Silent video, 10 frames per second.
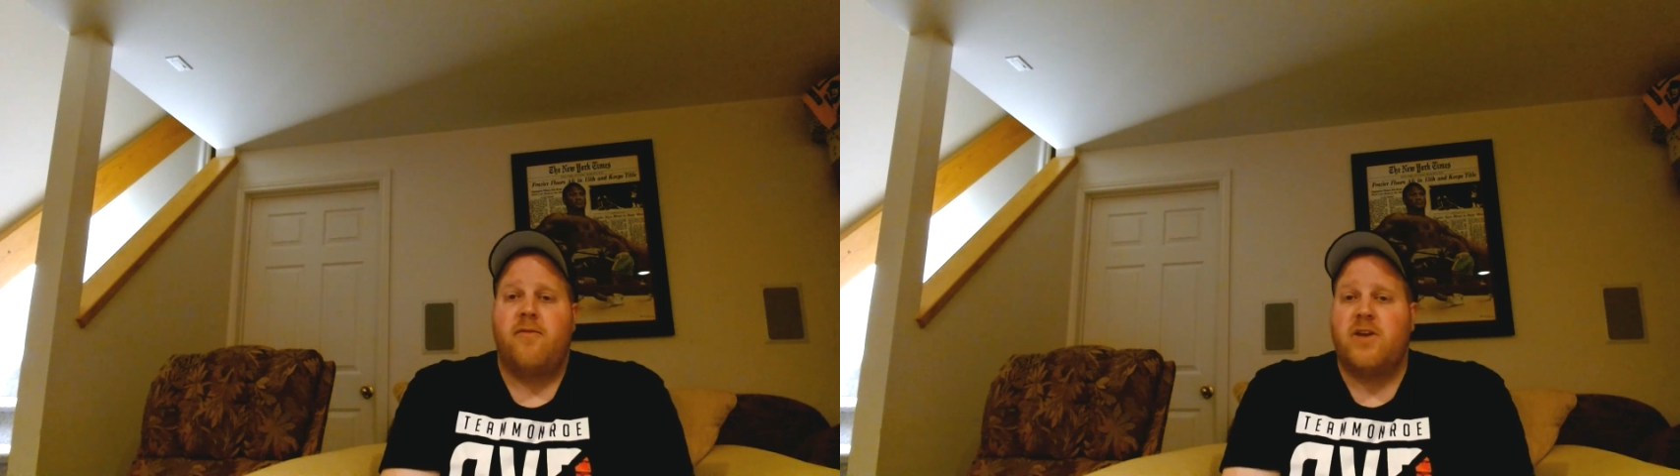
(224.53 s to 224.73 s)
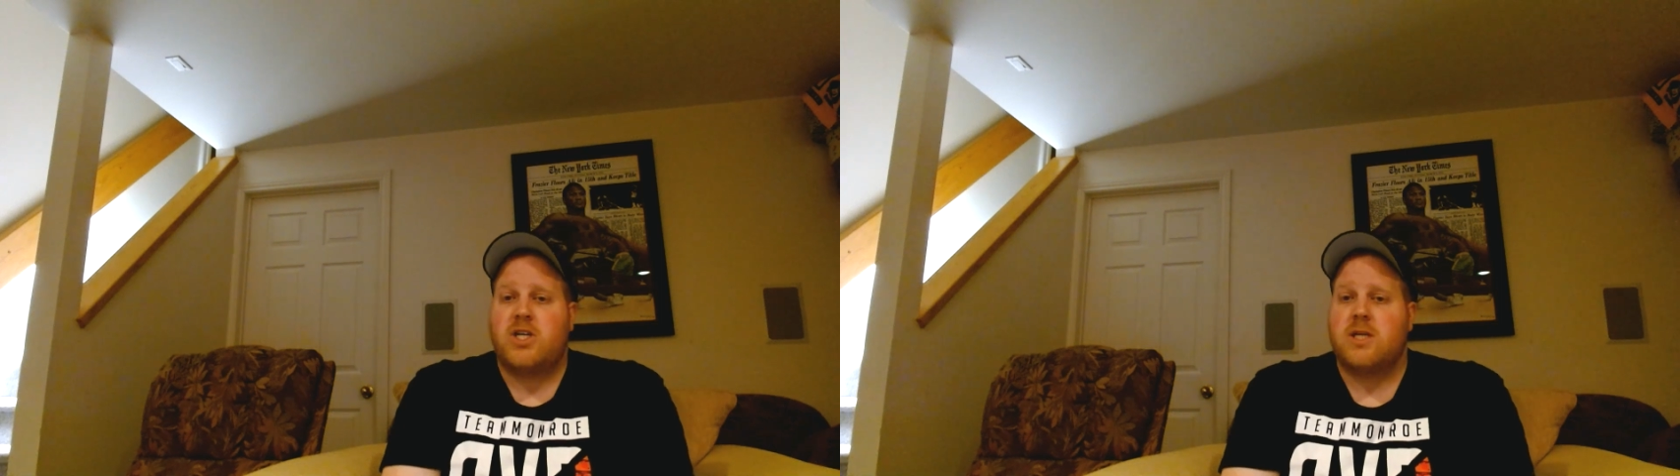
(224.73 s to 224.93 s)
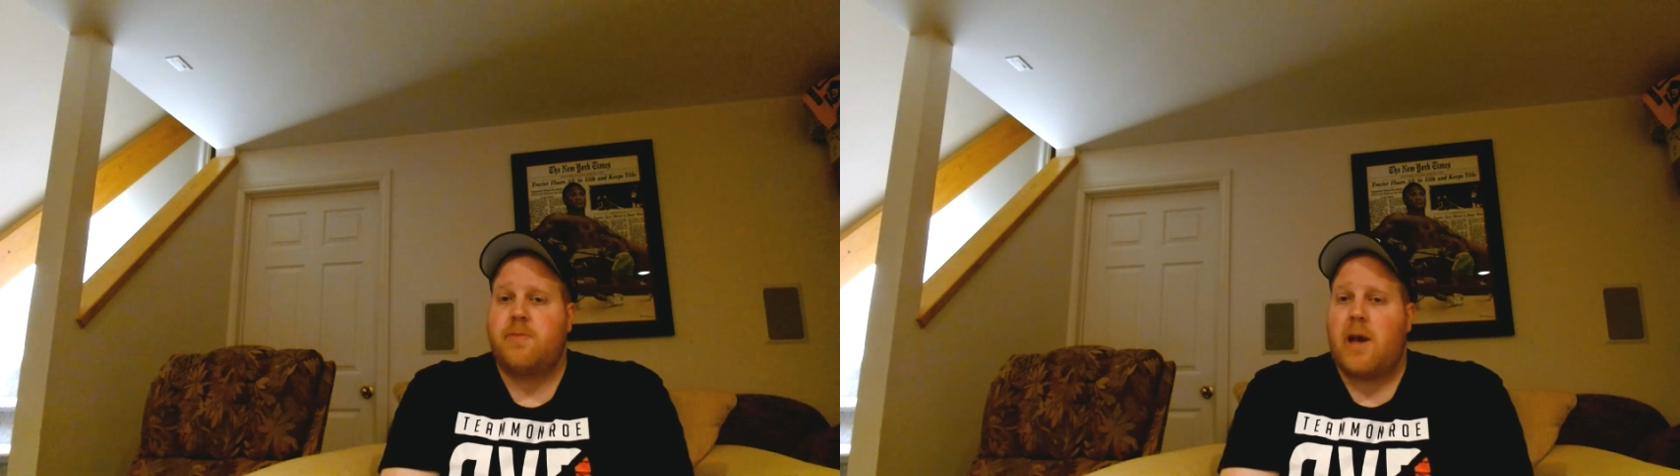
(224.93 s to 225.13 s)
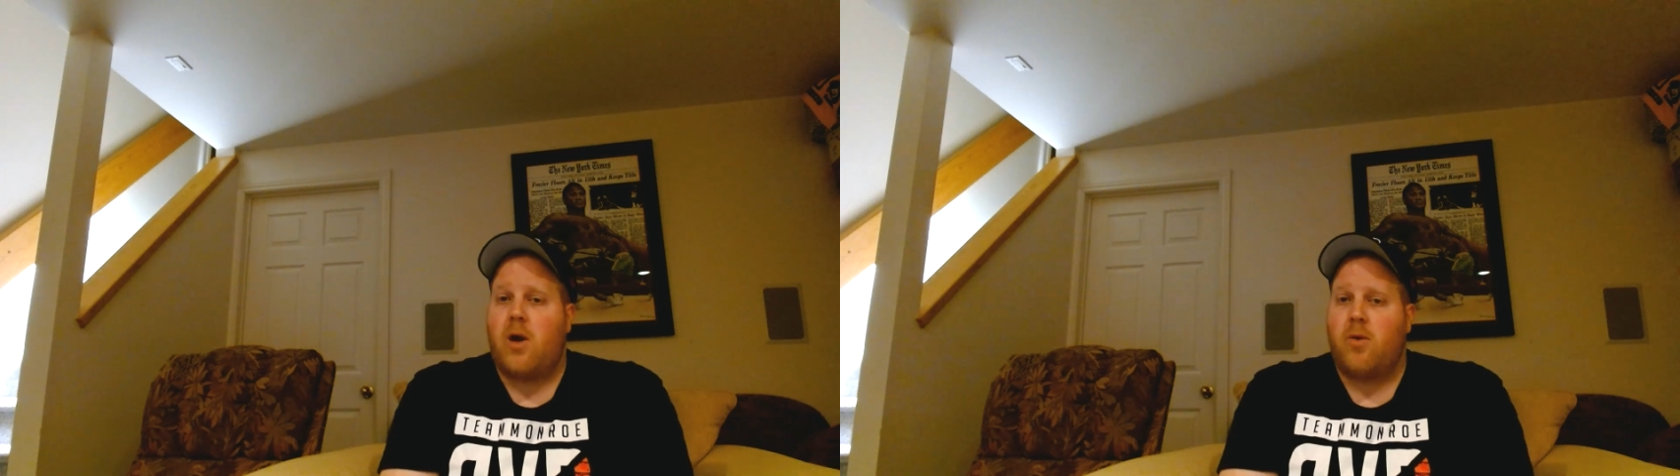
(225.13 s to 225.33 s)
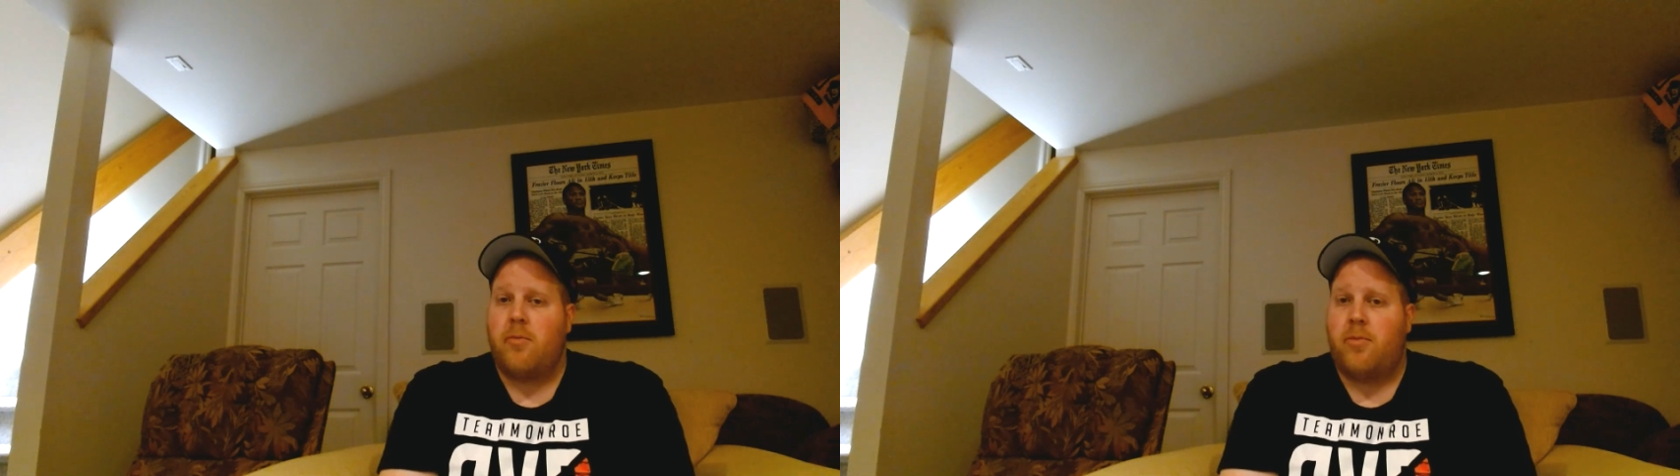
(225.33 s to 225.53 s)
vicious
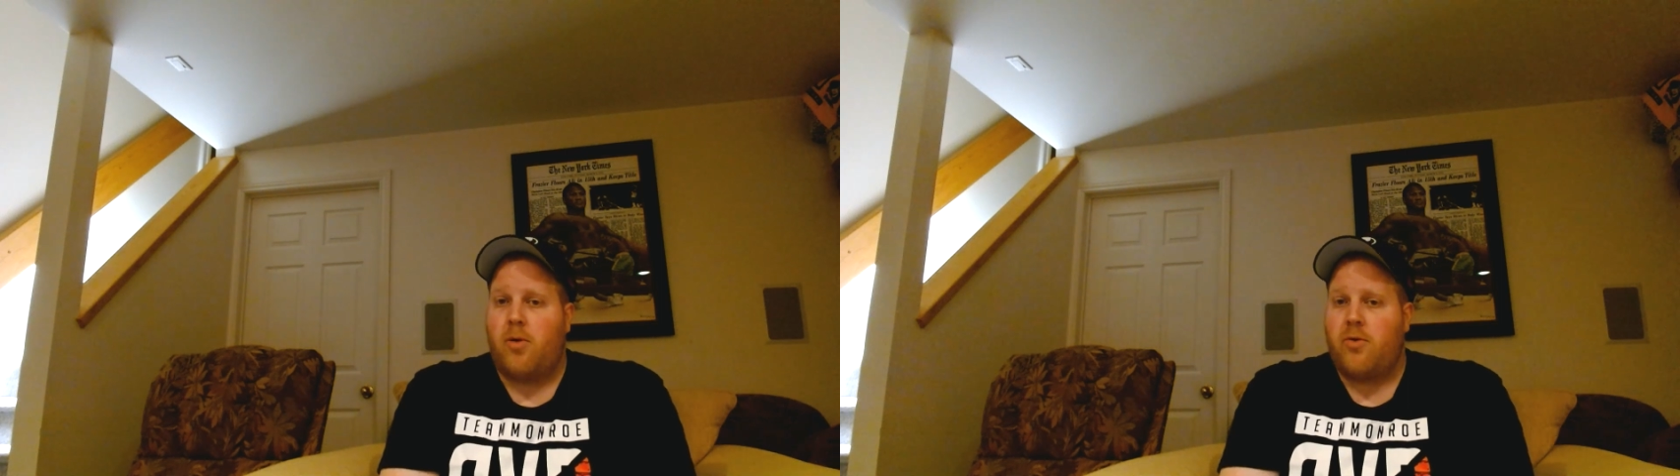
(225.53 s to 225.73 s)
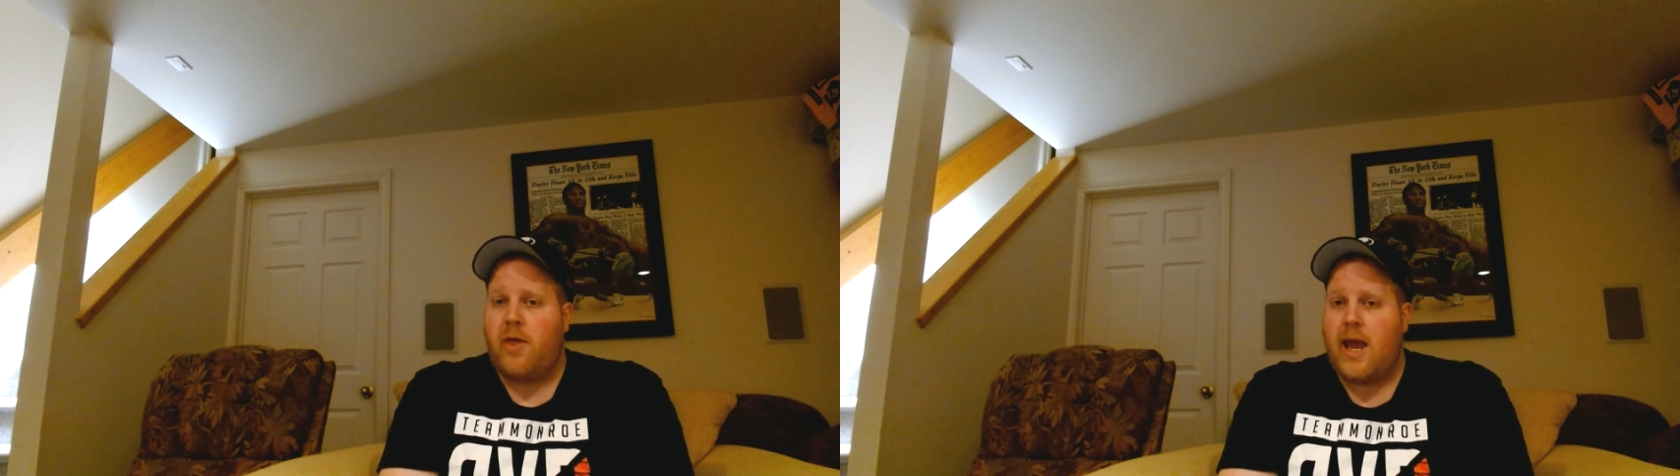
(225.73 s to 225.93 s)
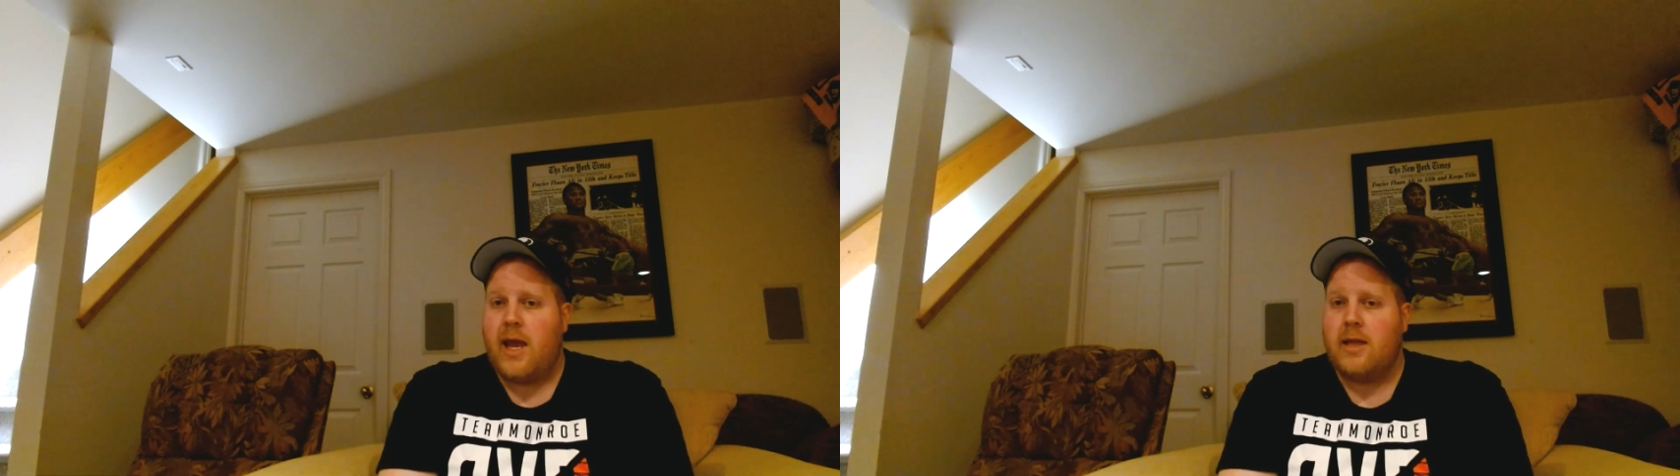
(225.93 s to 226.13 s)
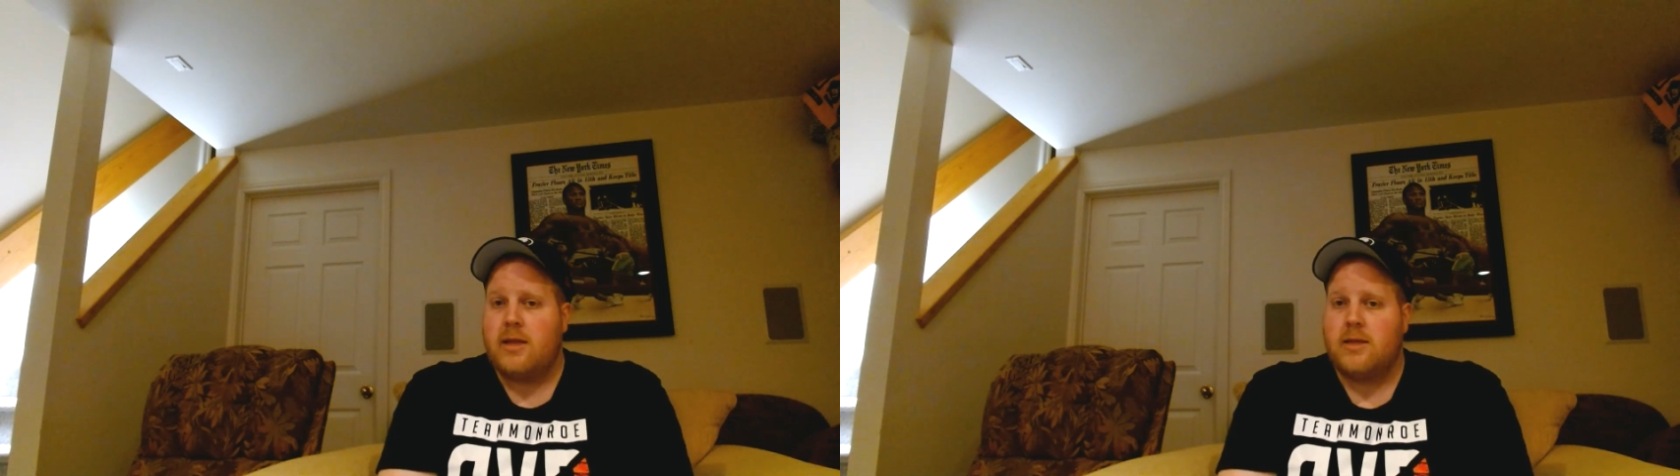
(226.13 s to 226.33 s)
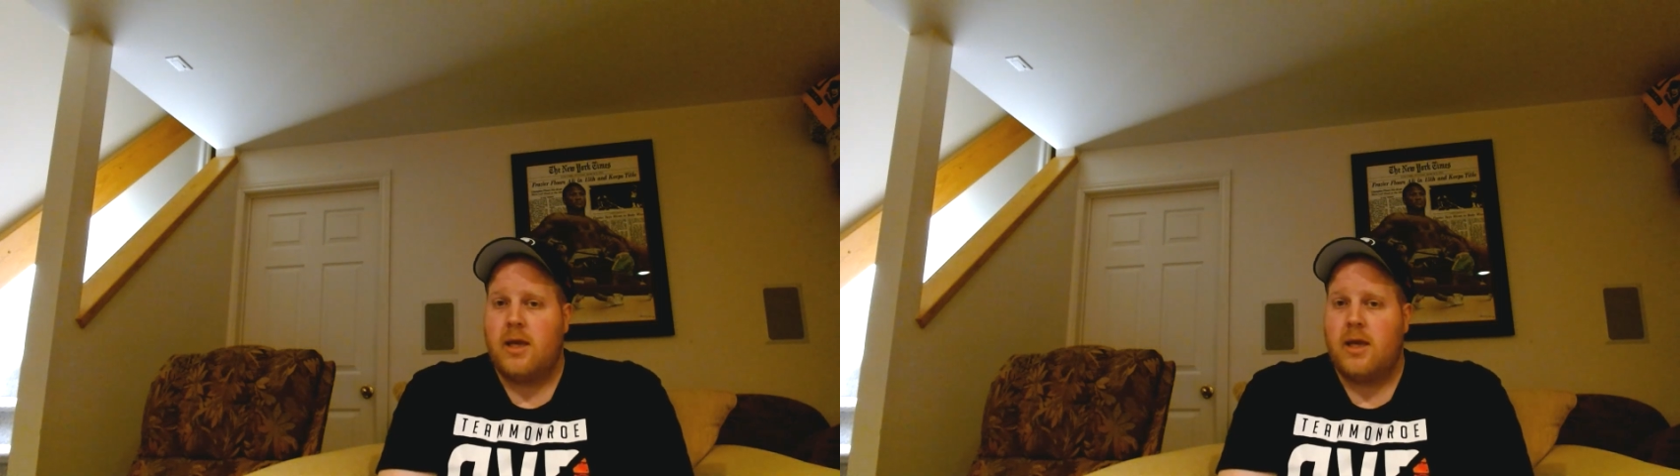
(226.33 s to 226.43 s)
power in both hands.